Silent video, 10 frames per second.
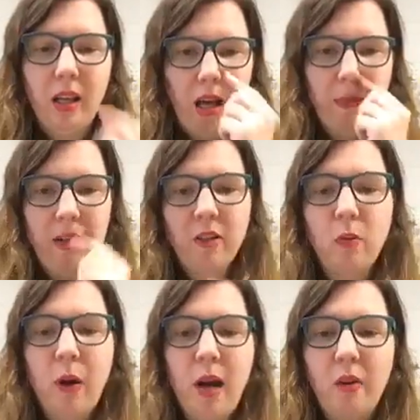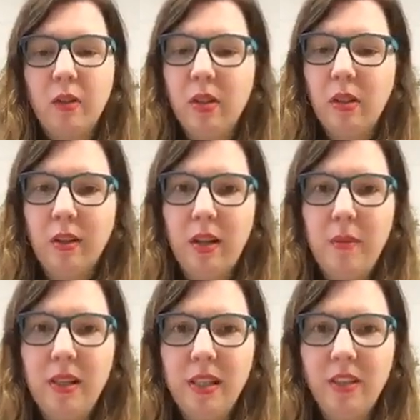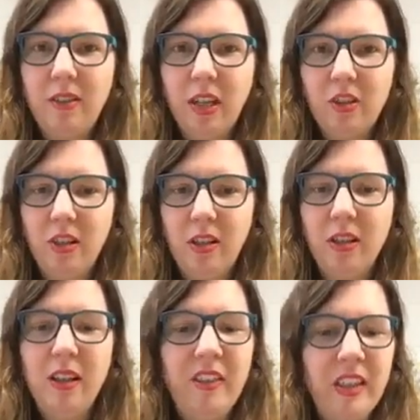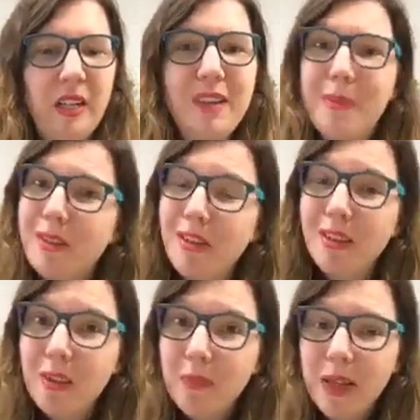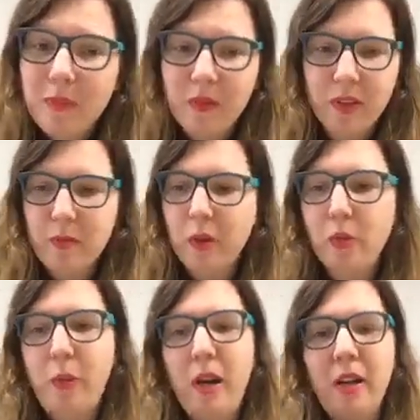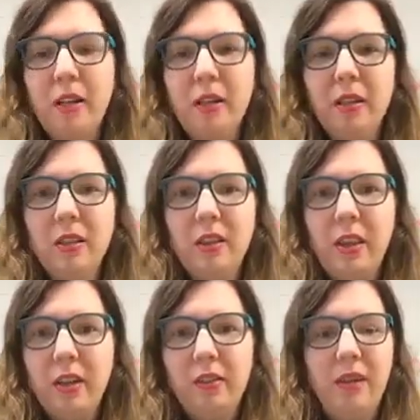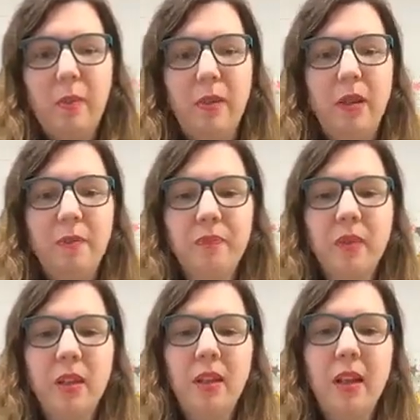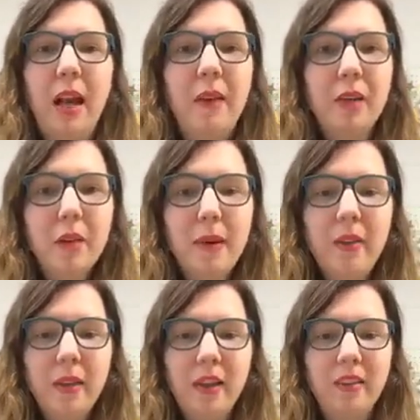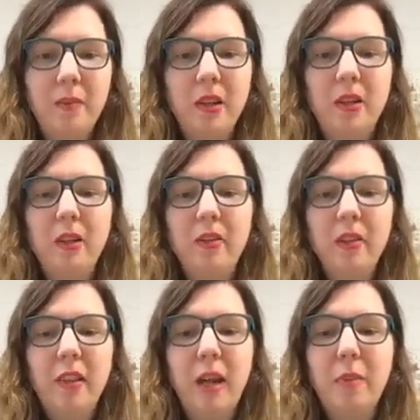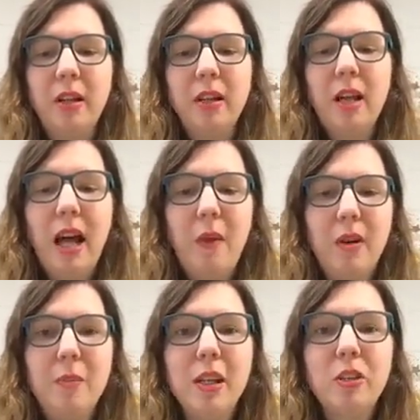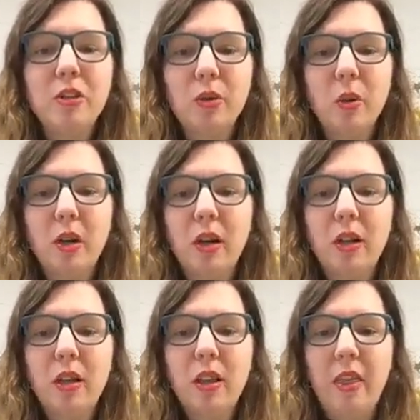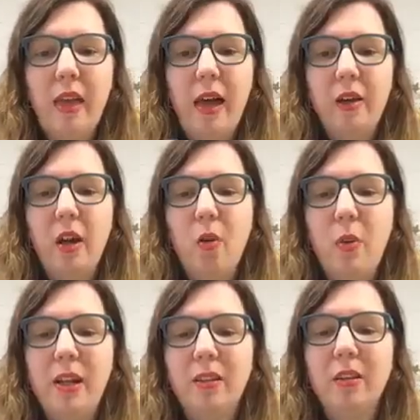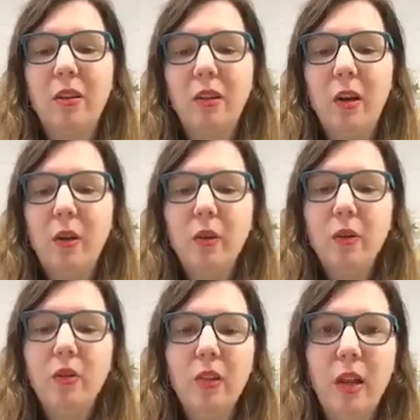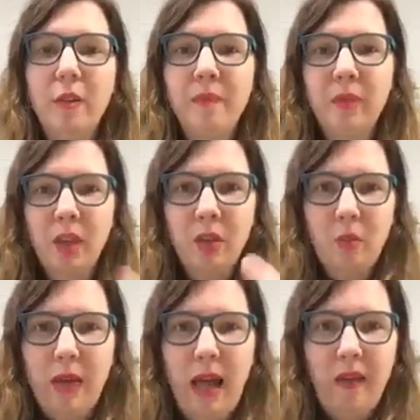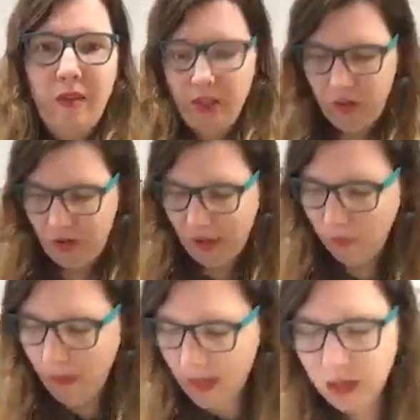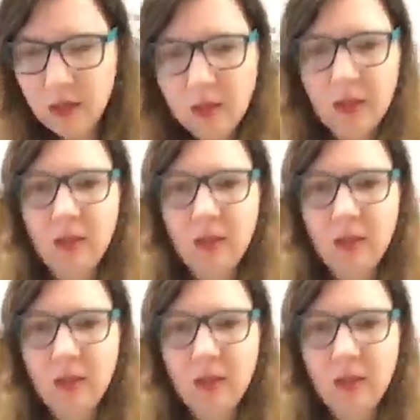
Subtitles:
I just wound a little bit in each section. They overlap each other a little bit, but for the most part they're separate. After I wound this, I'm going to close this up. I want to make sure that when it's closed, we have this striped pattern,